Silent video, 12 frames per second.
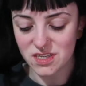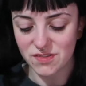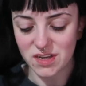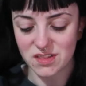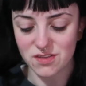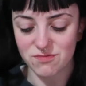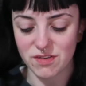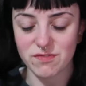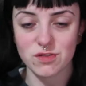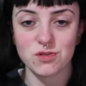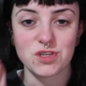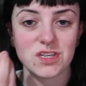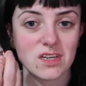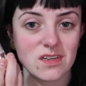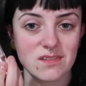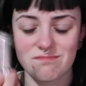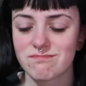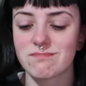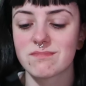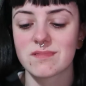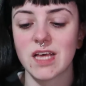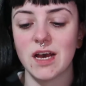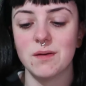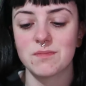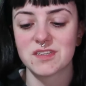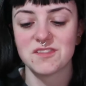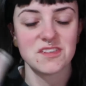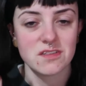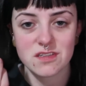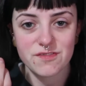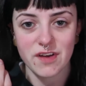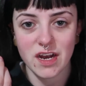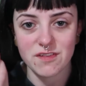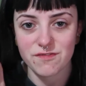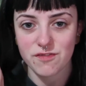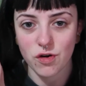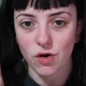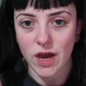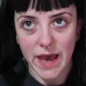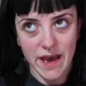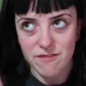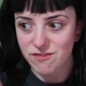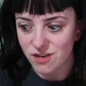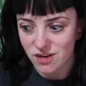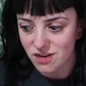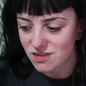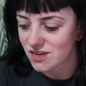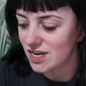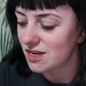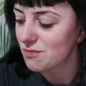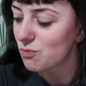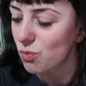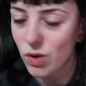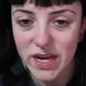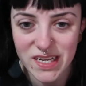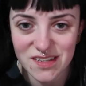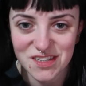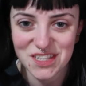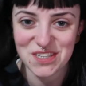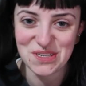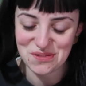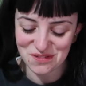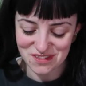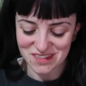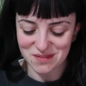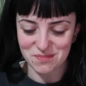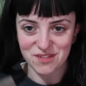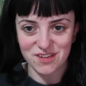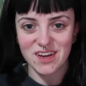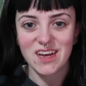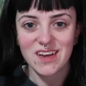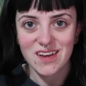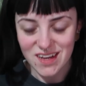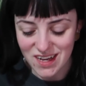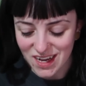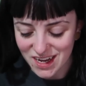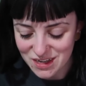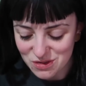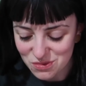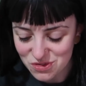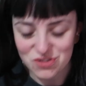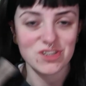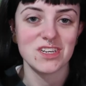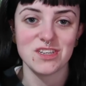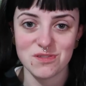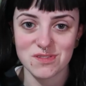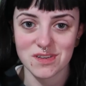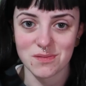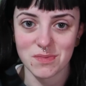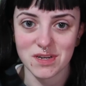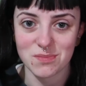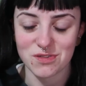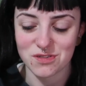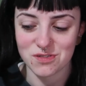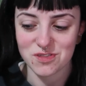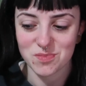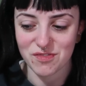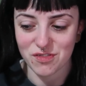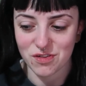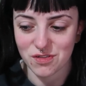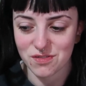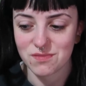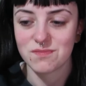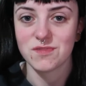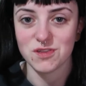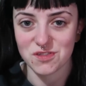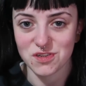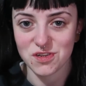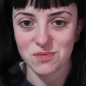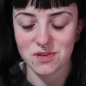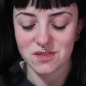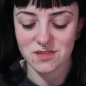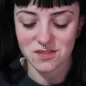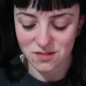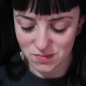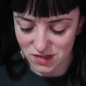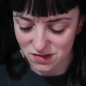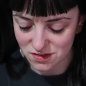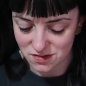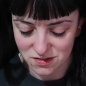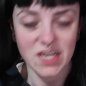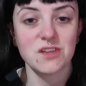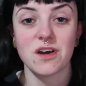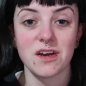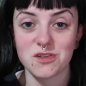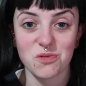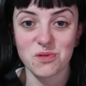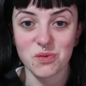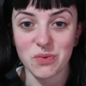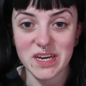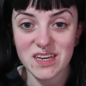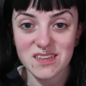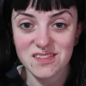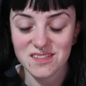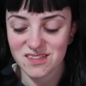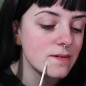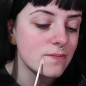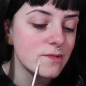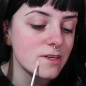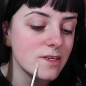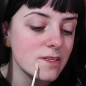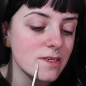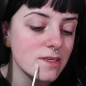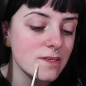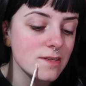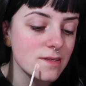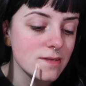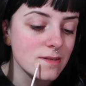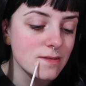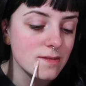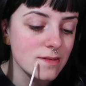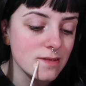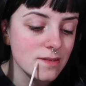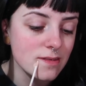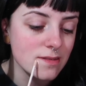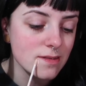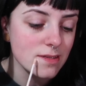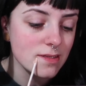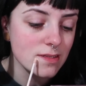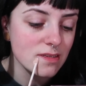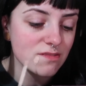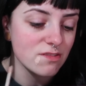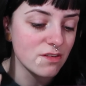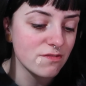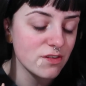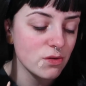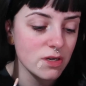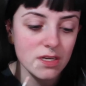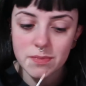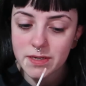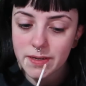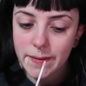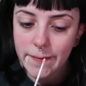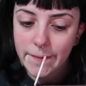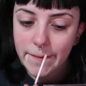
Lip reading: I've had the Revolution Conceal and Define forever and I'm waiting to use it, but I always try and use out my products before using new ones because I don't want to waste. And what I like to do is I like to leave it on for quite a bit,